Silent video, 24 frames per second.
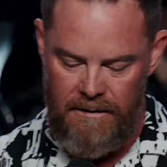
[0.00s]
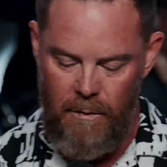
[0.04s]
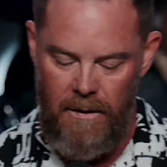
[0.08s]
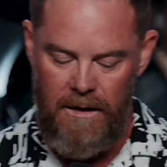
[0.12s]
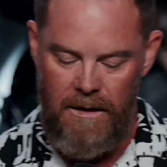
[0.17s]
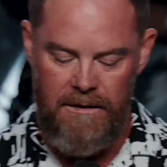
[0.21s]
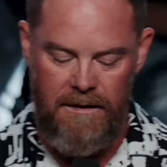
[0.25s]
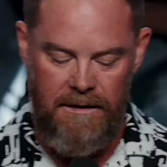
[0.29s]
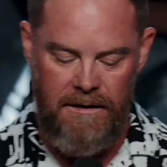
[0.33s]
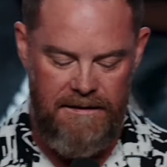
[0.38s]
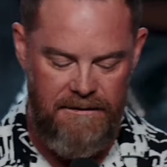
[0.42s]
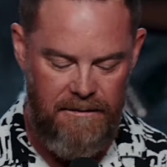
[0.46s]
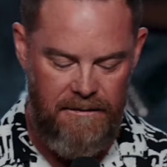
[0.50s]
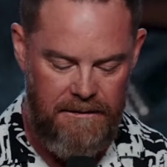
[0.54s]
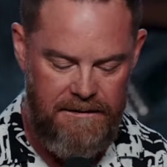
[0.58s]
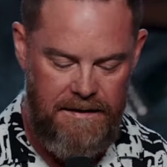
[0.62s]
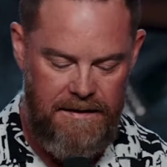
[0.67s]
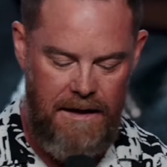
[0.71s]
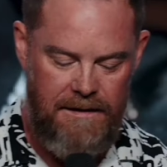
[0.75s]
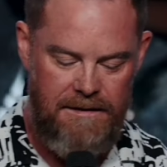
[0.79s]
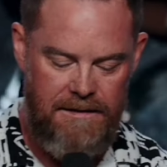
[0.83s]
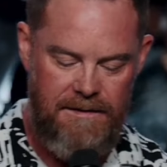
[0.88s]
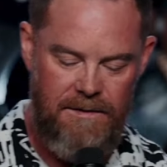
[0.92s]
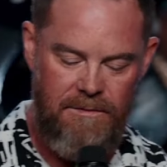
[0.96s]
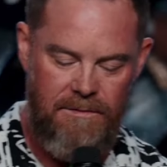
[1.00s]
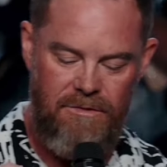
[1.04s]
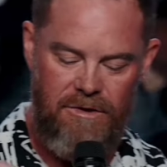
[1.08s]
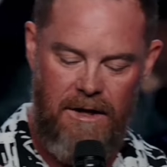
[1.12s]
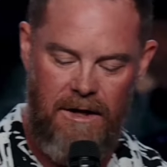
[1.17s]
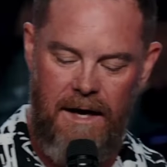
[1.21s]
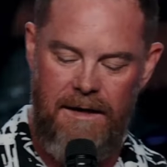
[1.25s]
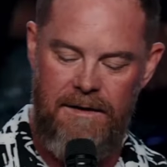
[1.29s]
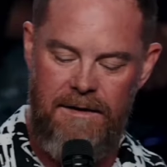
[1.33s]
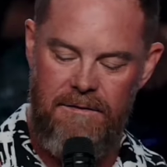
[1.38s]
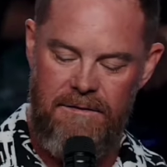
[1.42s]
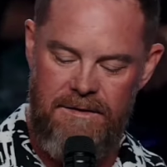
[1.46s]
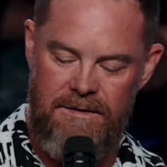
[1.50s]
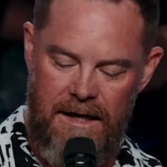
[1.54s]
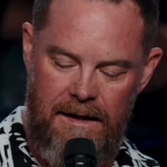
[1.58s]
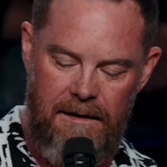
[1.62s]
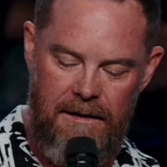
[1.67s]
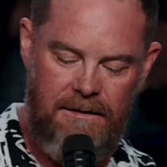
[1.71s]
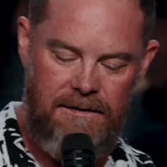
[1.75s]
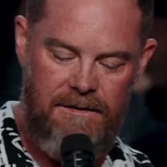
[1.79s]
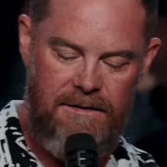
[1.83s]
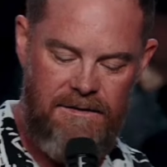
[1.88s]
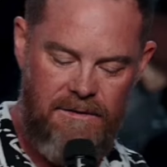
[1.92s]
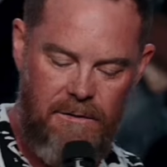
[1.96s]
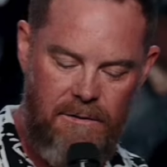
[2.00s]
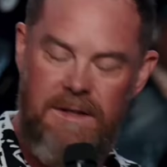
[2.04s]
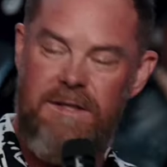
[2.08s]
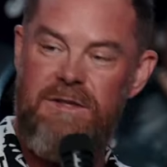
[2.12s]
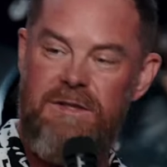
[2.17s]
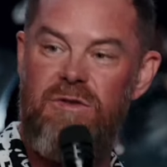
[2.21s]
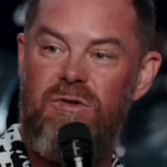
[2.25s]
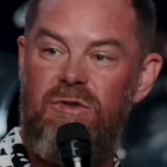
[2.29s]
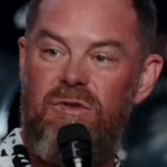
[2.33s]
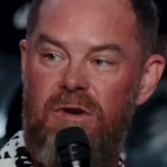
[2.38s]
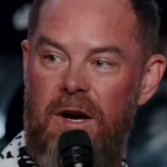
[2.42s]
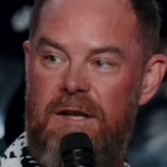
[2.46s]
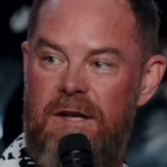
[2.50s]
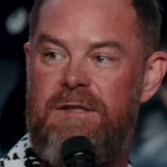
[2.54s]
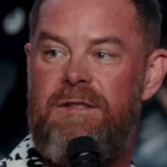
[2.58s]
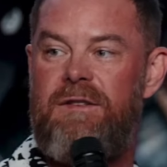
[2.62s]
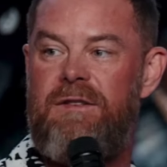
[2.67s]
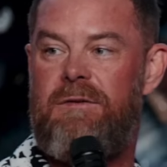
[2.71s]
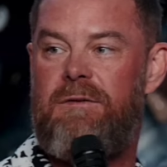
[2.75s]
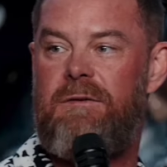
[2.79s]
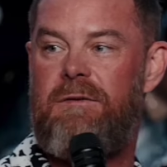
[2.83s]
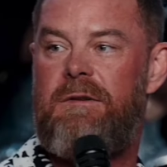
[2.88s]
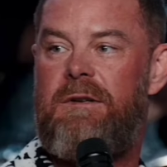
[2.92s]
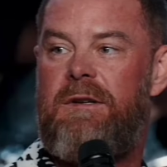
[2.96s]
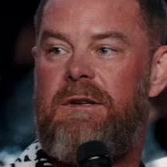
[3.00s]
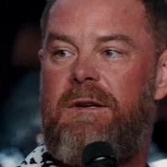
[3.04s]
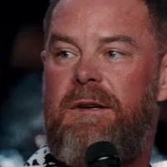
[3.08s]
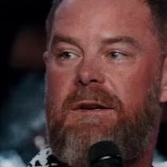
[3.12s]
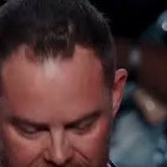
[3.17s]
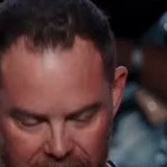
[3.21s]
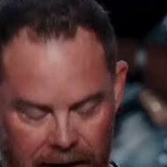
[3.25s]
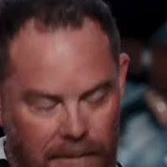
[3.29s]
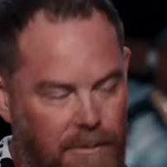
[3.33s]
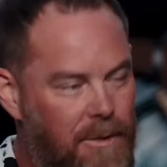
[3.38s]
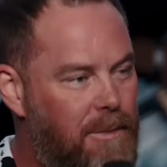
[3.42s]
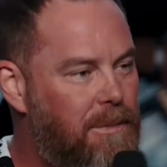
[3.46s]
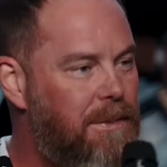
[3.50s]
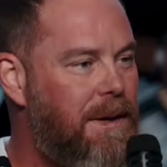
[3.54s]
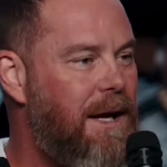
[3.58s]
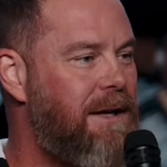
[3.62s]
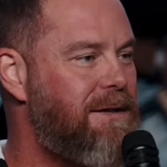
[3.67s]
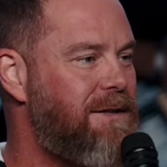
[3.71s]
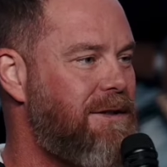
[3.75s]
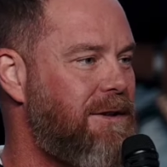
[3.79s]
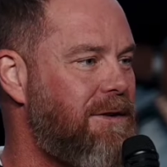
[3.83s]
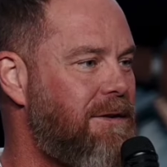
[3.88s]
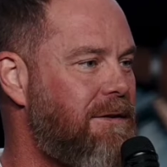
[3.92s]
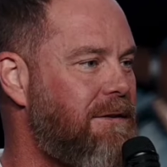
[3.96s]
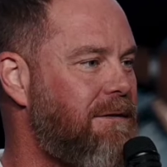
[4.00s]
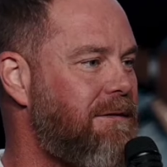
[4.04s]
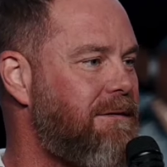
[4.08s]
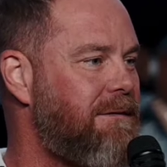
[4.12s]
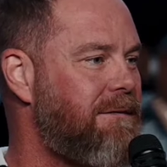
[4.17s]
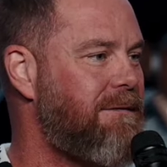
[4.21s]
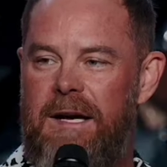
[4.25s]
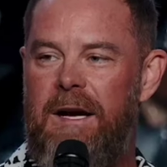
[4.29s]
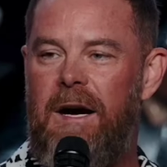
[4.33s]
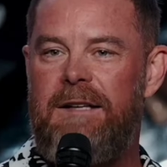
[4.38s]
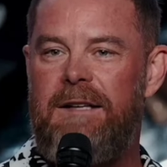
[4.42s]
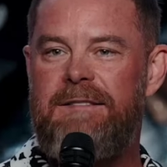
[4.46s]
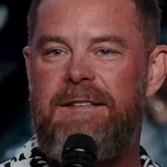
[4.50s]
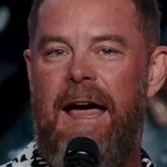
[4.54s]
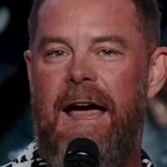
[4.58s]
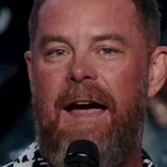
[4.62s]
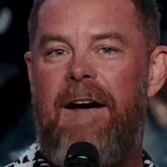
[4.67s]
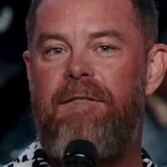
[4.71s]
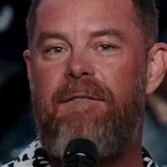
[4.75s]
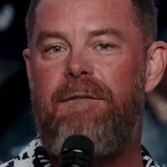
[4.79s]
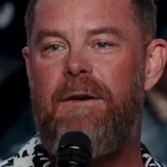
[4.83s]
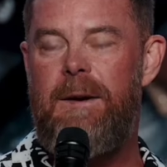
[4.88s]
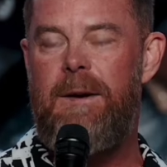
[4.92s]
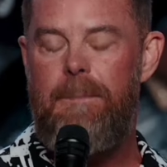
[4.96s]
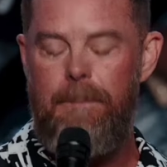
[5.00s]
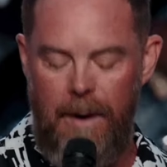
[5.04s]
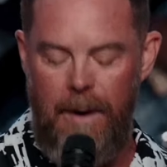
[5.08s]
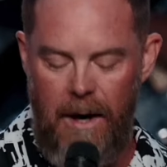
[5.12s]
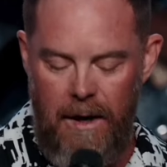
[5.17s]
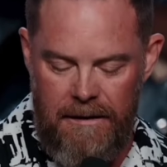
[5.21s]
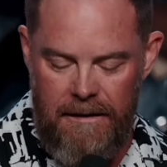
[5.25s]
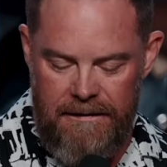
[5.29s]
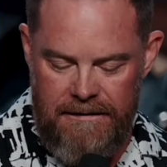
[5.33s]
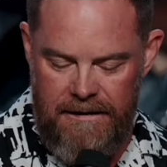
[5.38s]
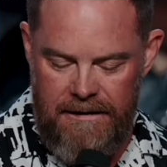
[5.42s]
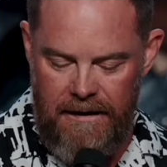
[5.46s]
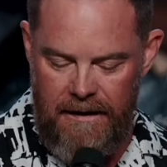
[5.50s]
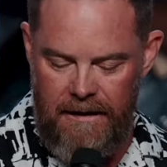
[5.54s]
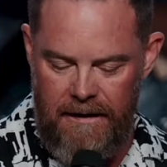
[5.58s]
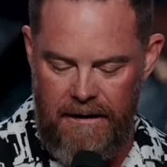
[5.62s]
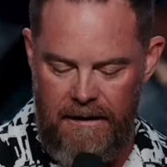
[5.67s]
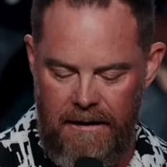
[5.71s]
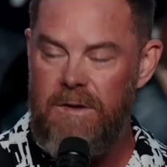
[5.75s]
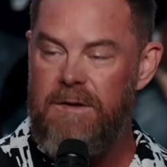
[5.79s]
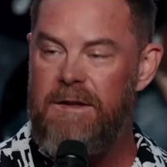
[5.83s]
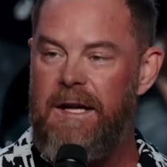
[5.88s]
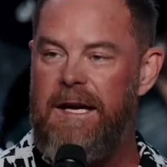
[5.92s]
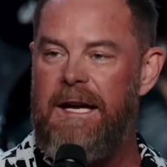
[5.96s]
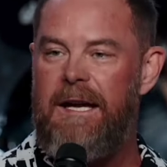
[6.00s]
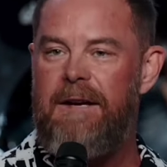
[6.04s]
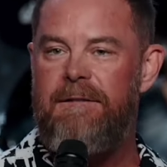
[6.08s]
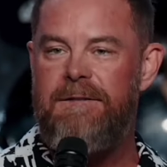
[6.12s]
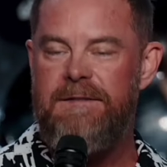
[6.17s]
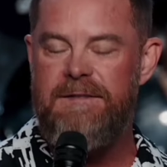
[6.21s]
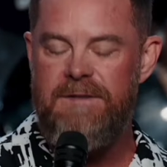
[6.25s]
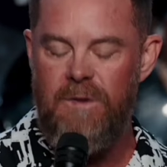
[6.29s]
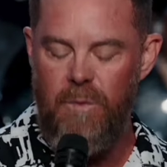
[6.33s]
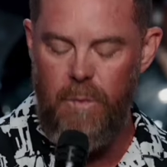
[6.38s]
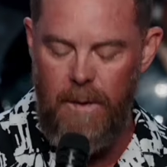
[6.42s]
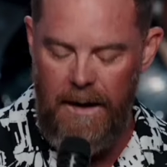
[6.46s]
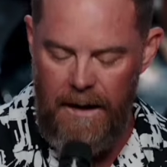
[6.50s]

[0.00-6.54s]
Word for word: The wilderness will test you, try you, challenge you, squeeze you, crush you. God will bless you. Because every person who leaves the